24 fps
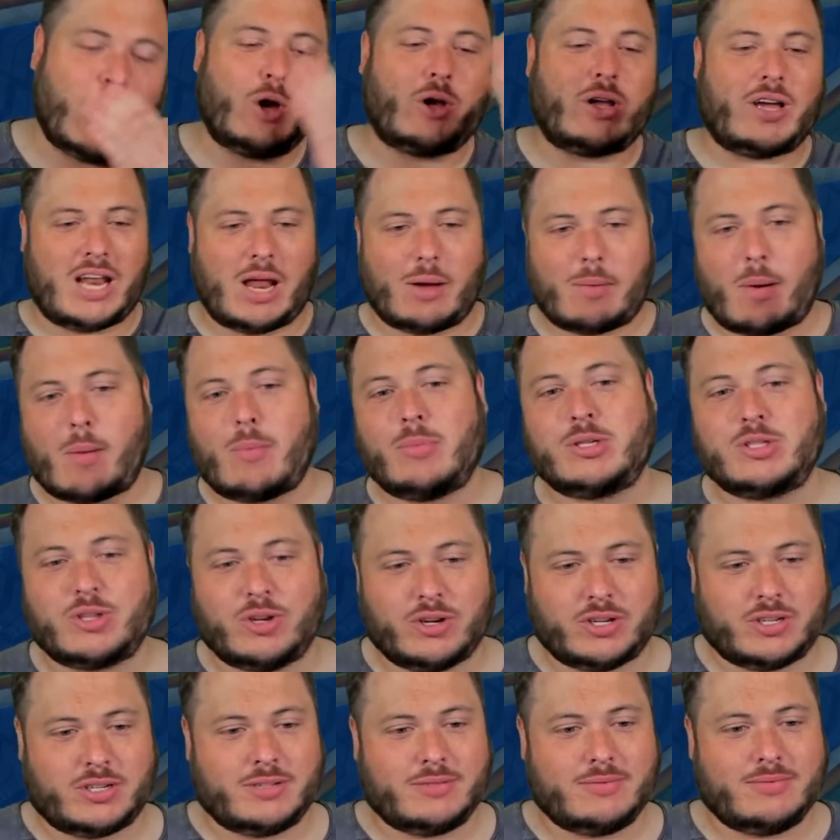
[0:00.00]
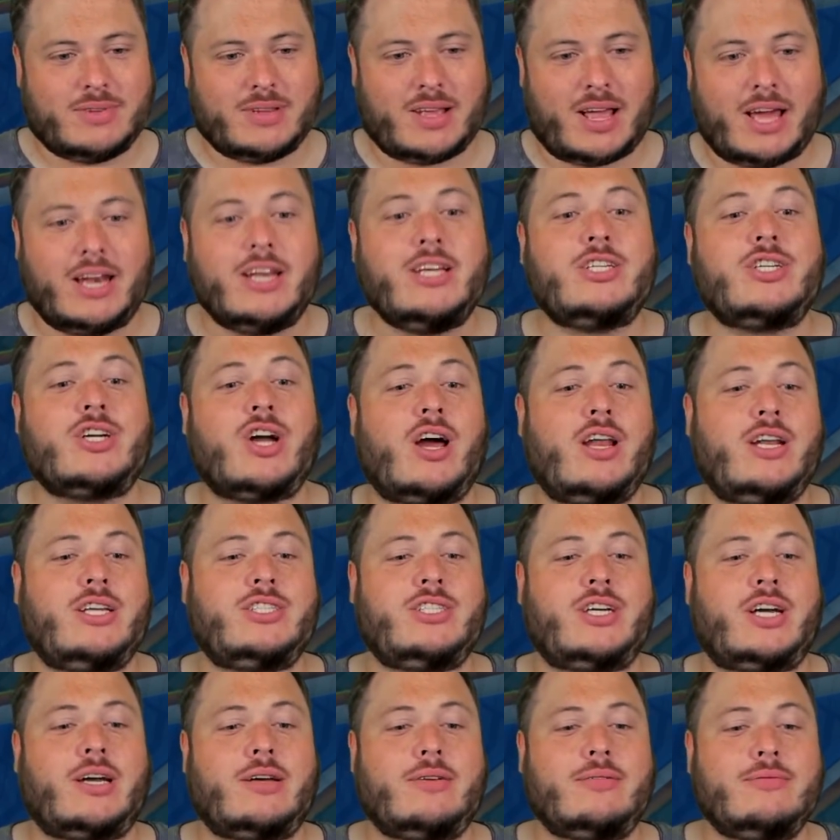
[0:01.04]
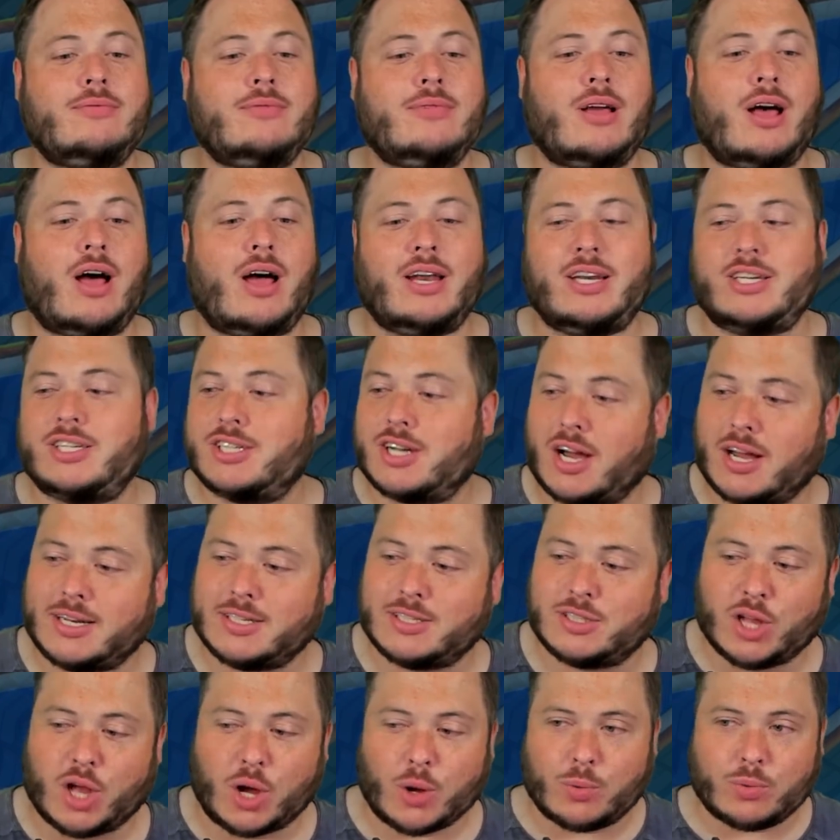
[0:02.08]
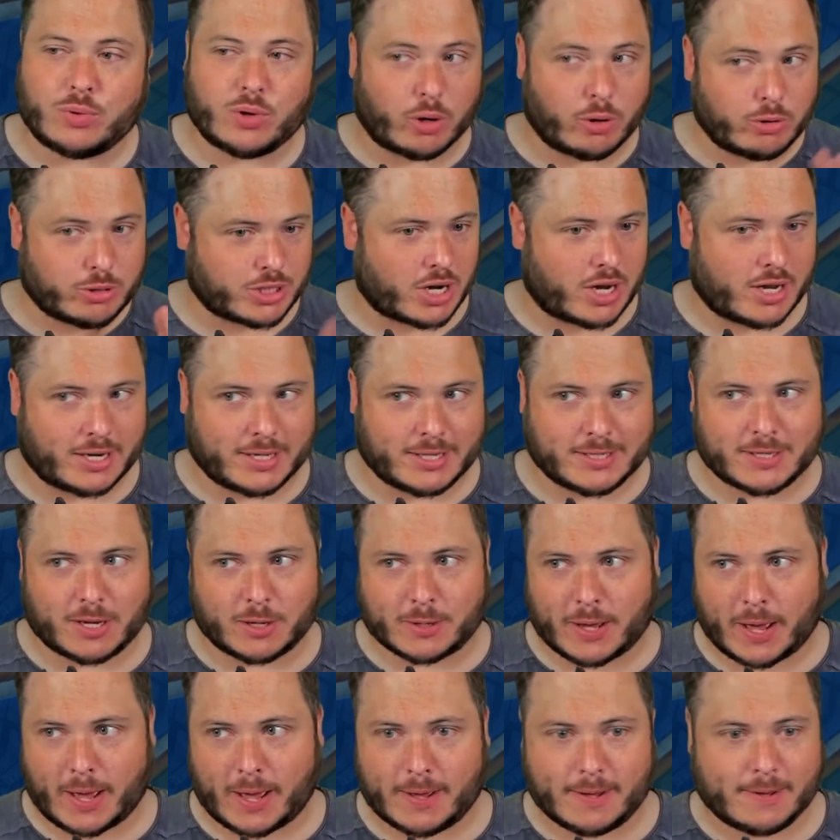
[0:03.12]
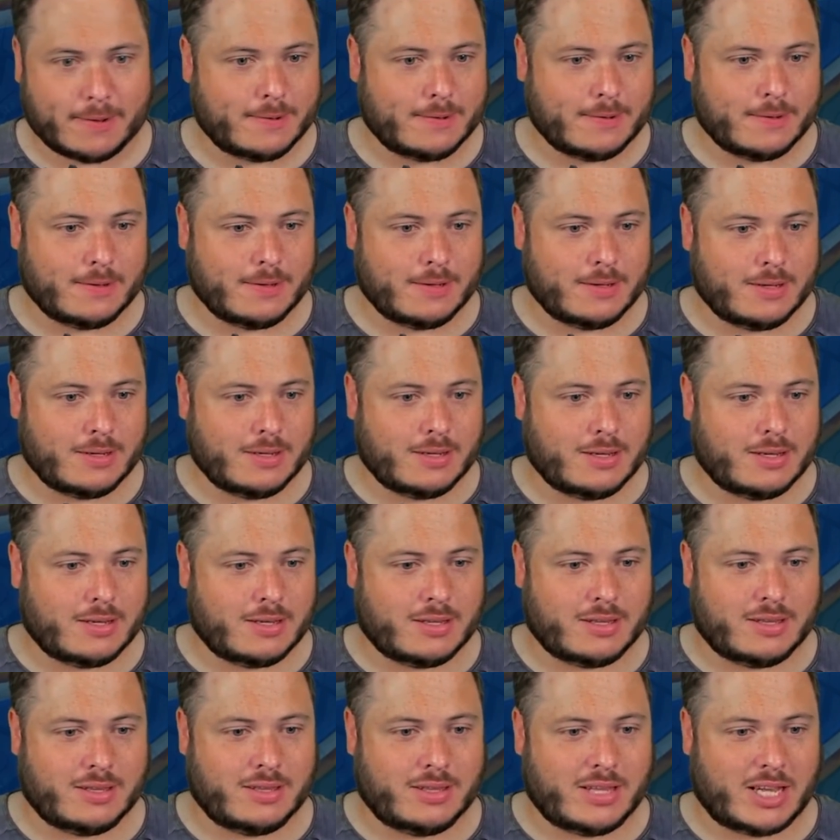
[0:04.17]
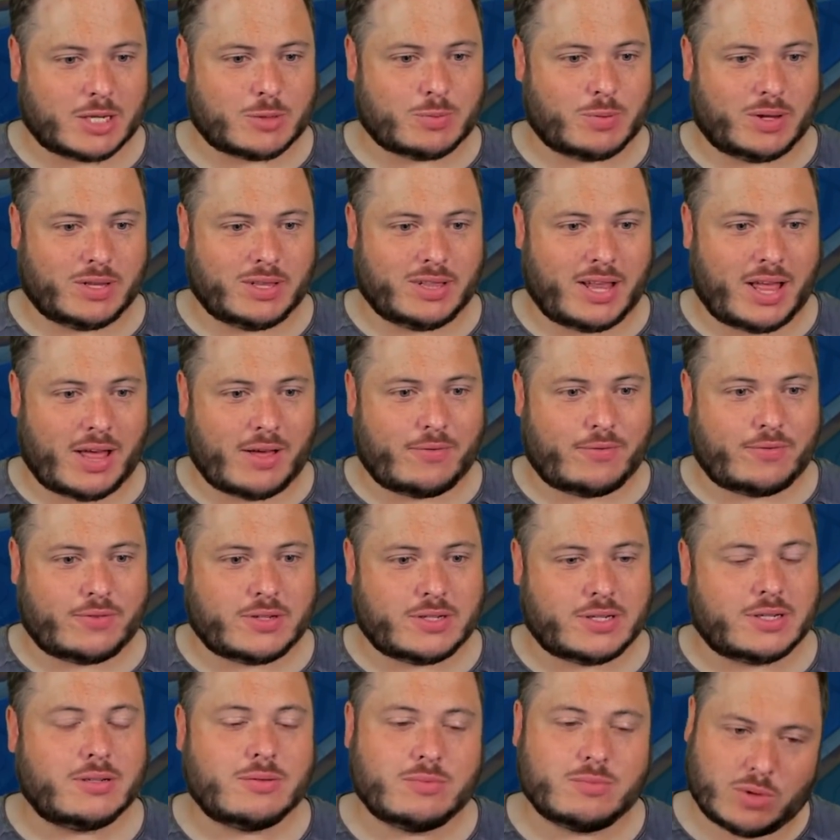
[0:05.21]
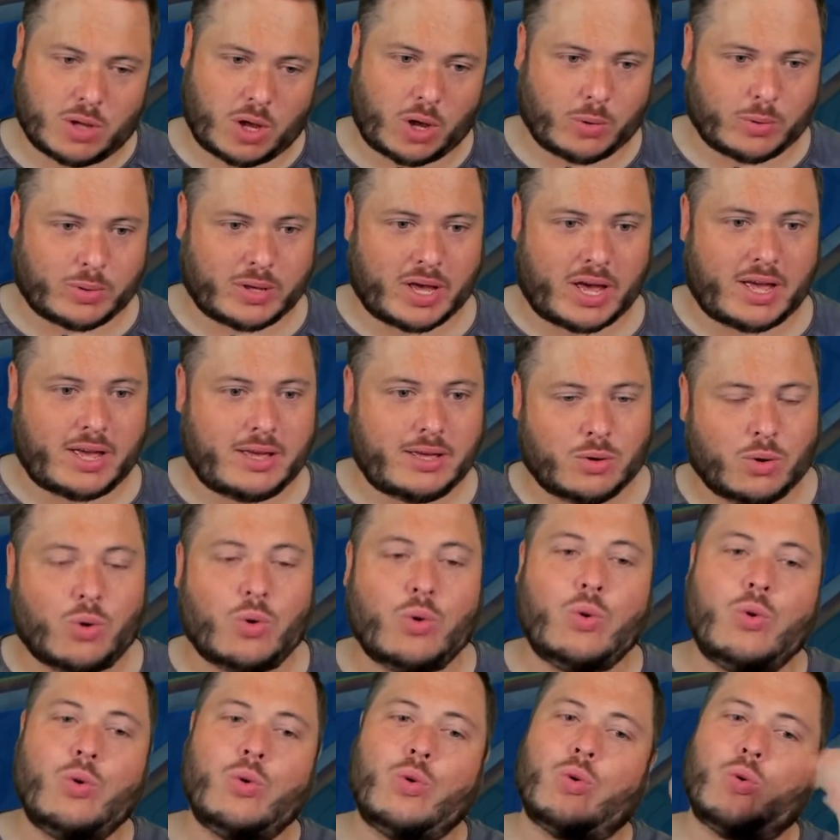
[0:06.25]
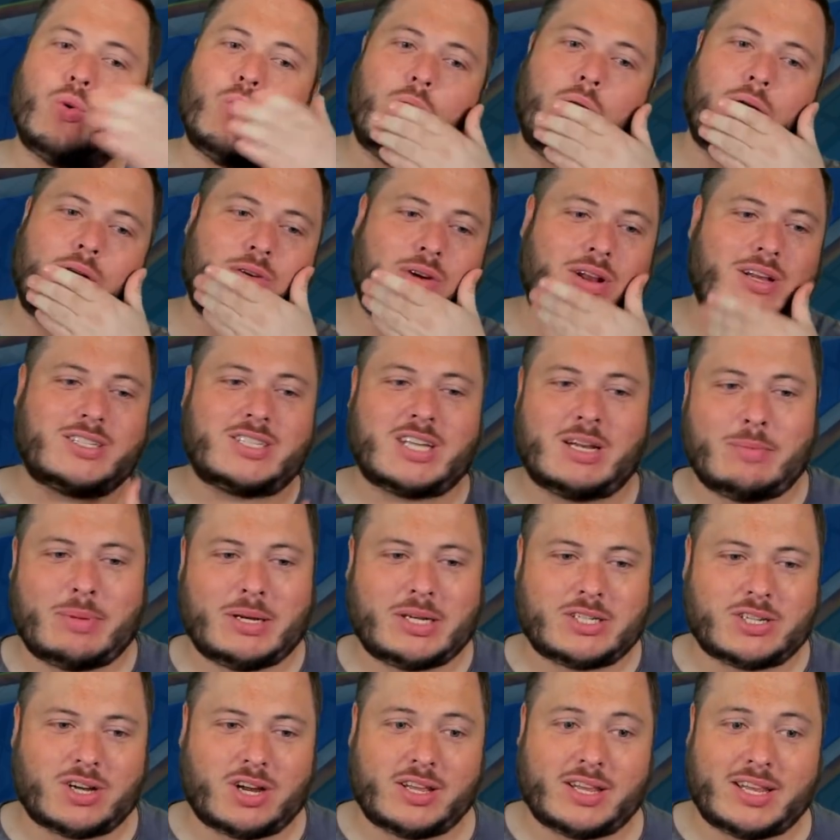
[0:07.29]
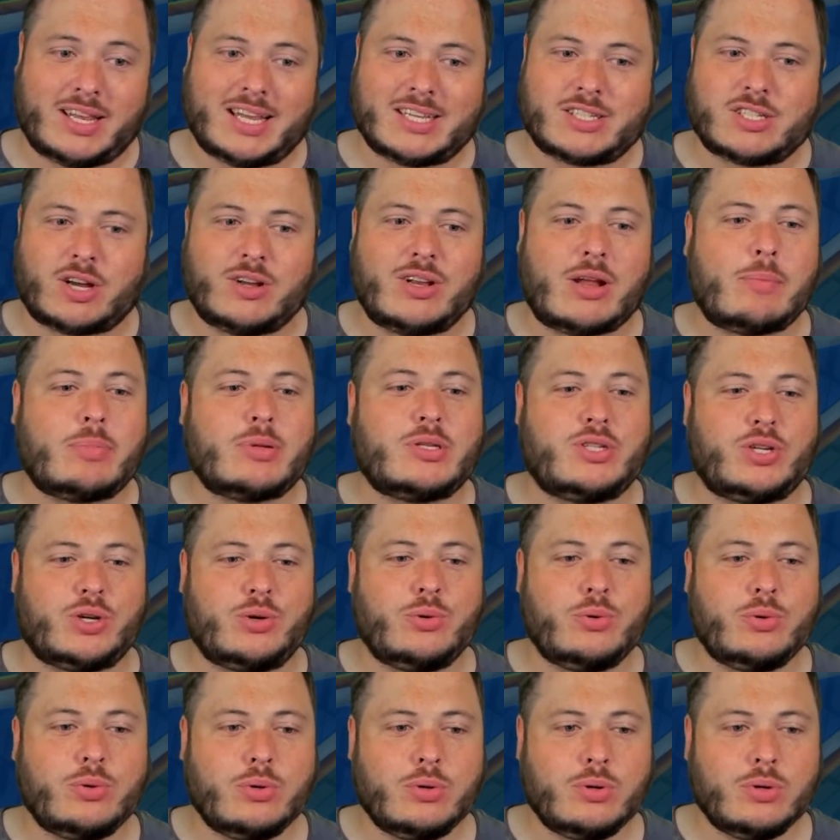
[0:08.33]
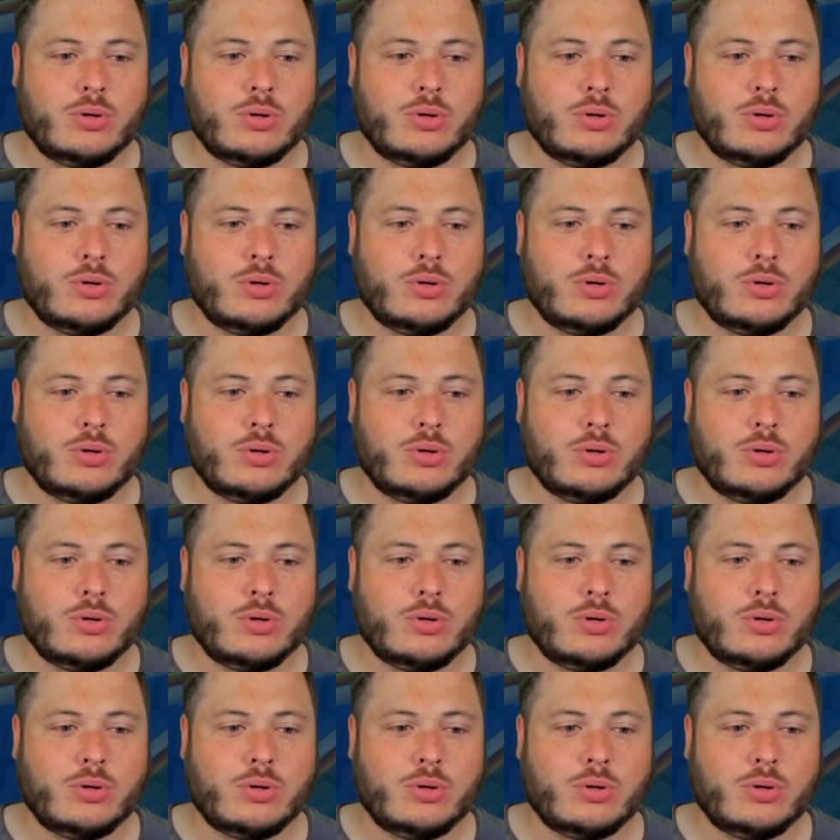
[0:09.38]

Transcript: Okay, that one was good. Any shinies yet? Any shinies? No, no shinies. Okay. Next one. Left. Okay. Oh, I thought that was going to be a shiny. Let's go number 2.